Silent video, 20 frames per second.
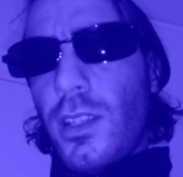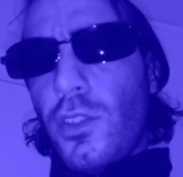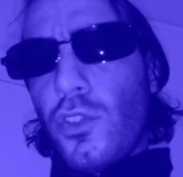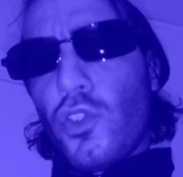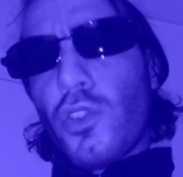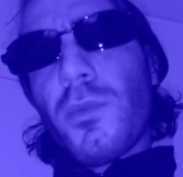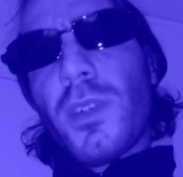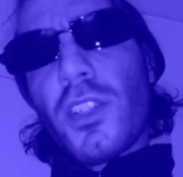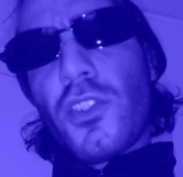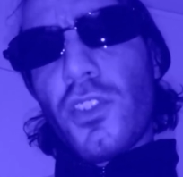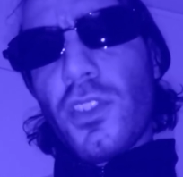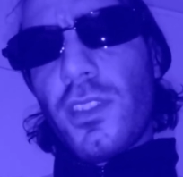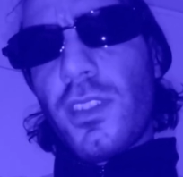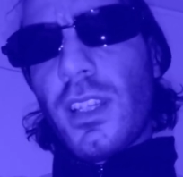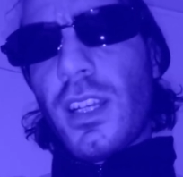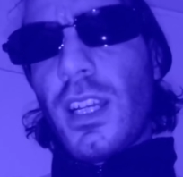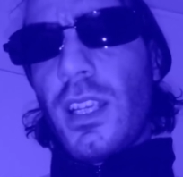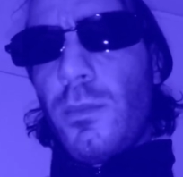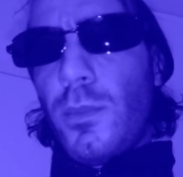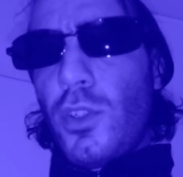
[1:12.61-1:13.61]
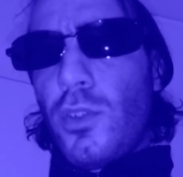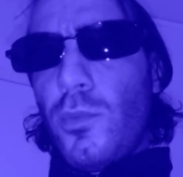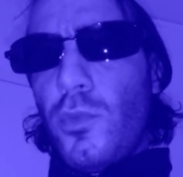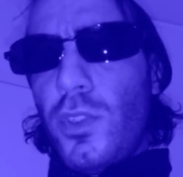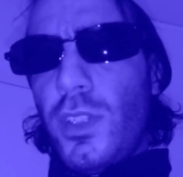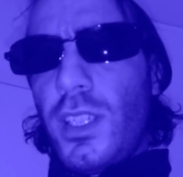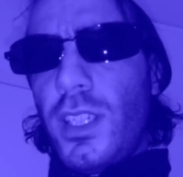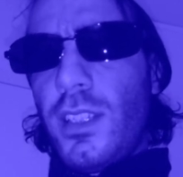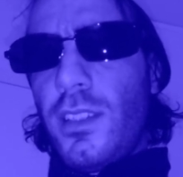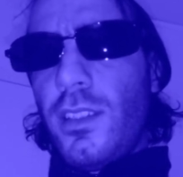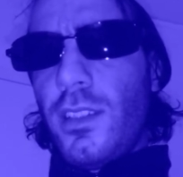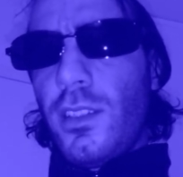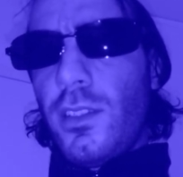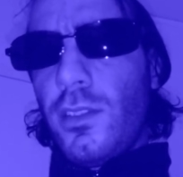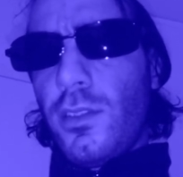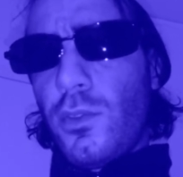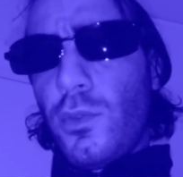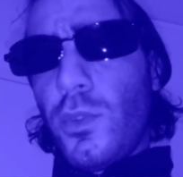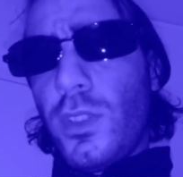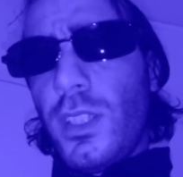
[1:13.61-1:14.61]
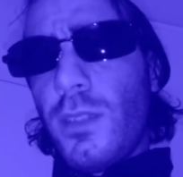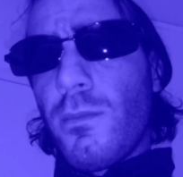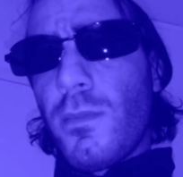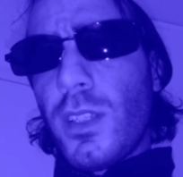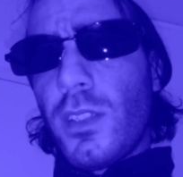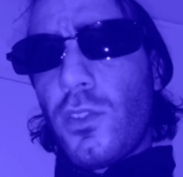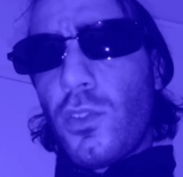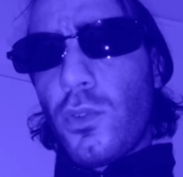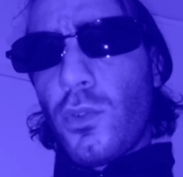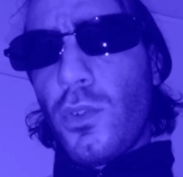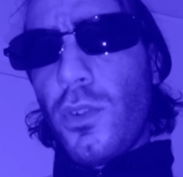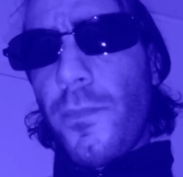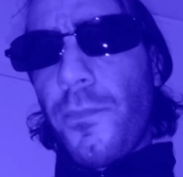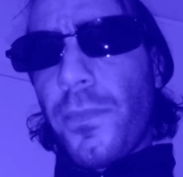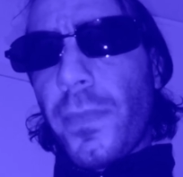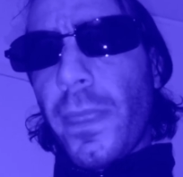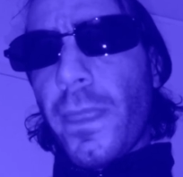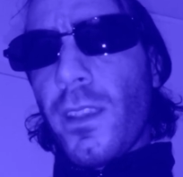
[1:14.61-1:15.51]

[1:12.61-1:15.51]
so much time communicating to him, and so